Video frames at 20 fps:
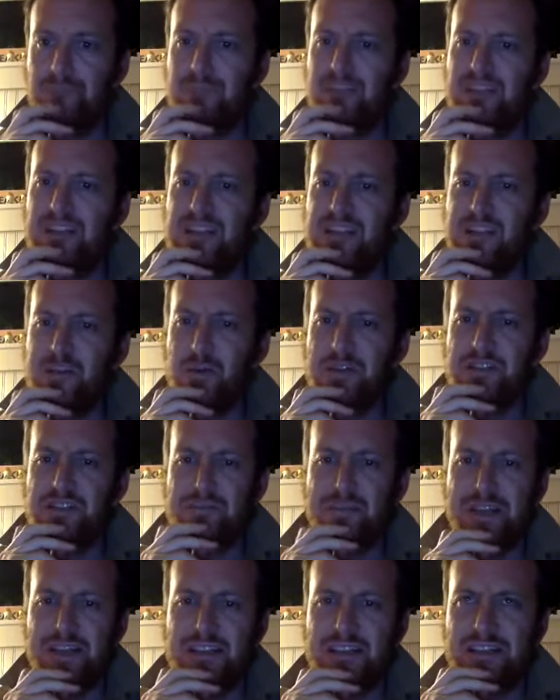
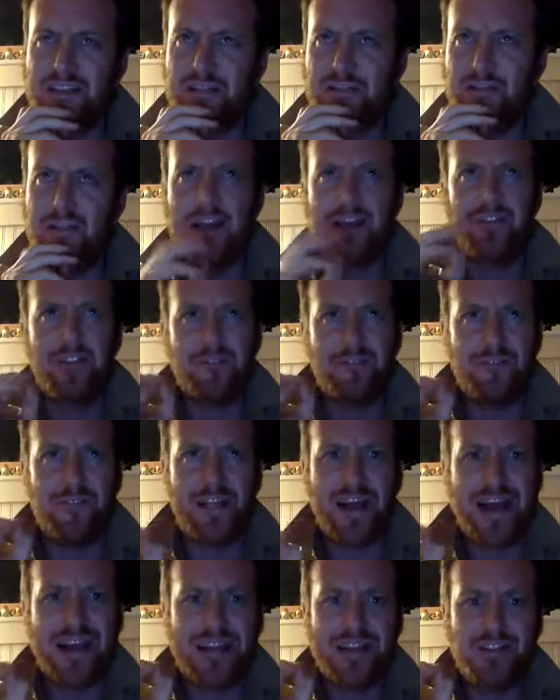Disrespecting the
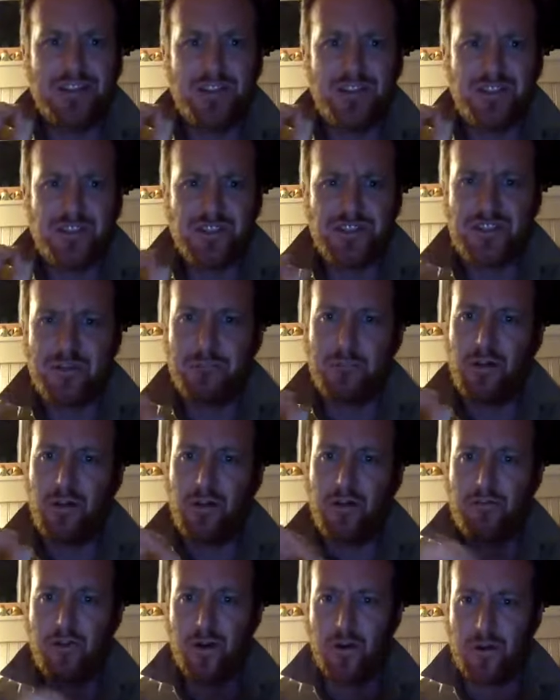flag is the symbol
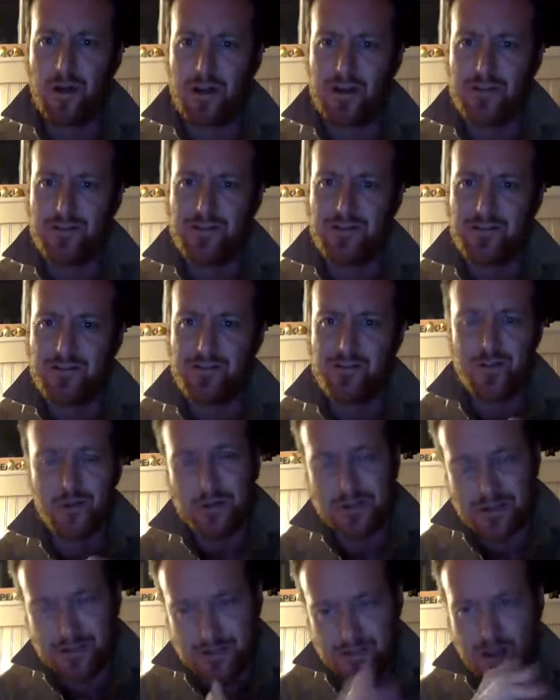of our rights. So
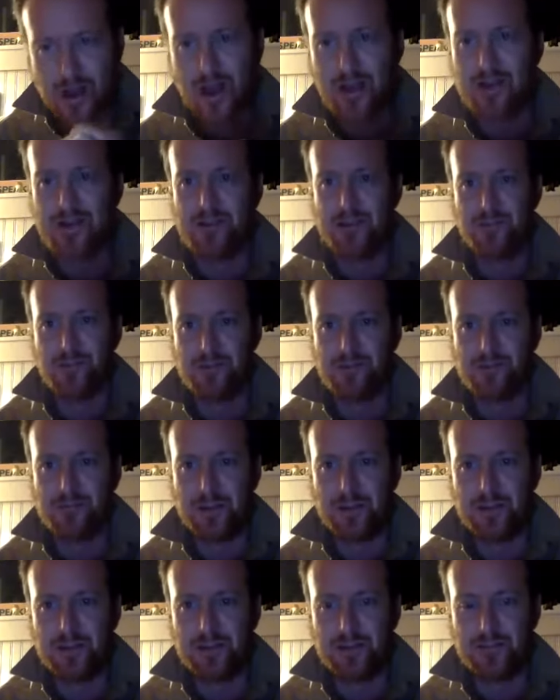he is not
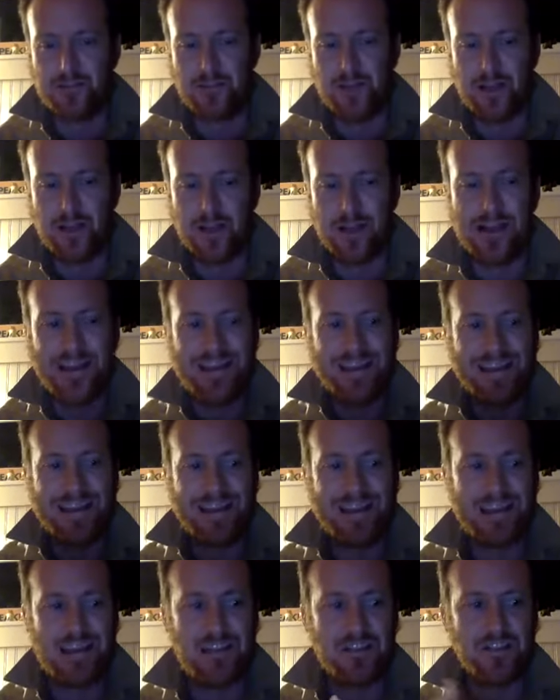disrespecting the flag.
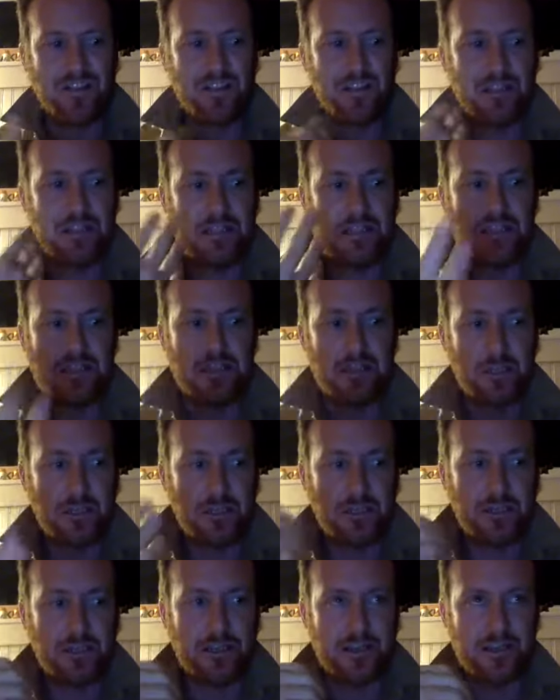He is
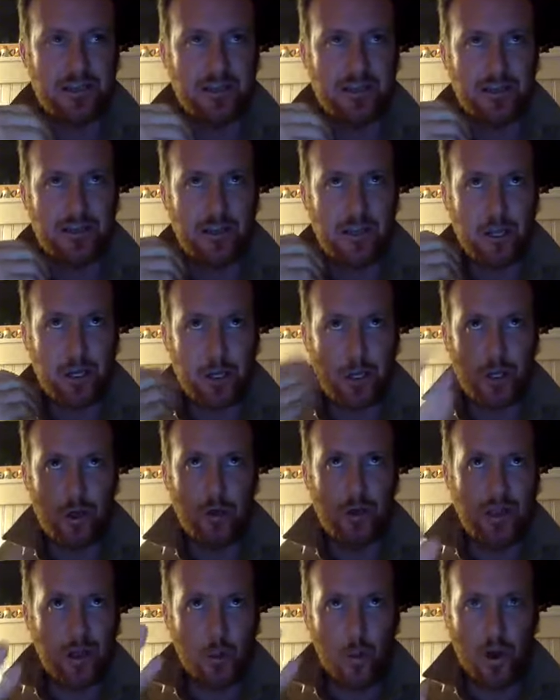literally
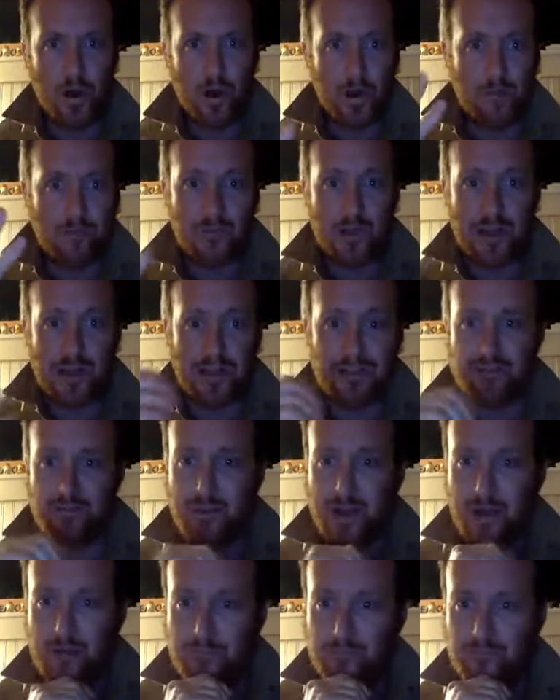doing what our flag is
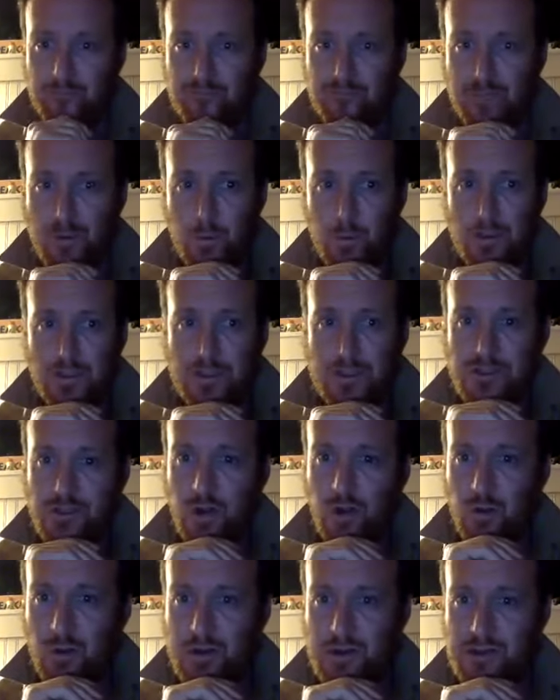about, which is
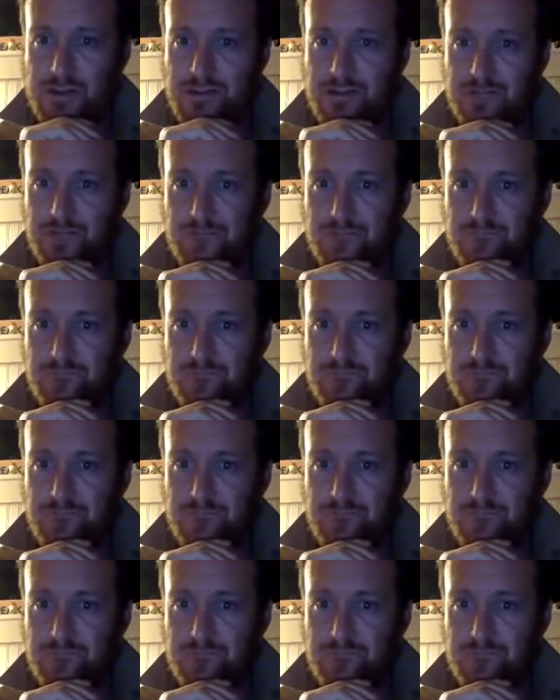our rights.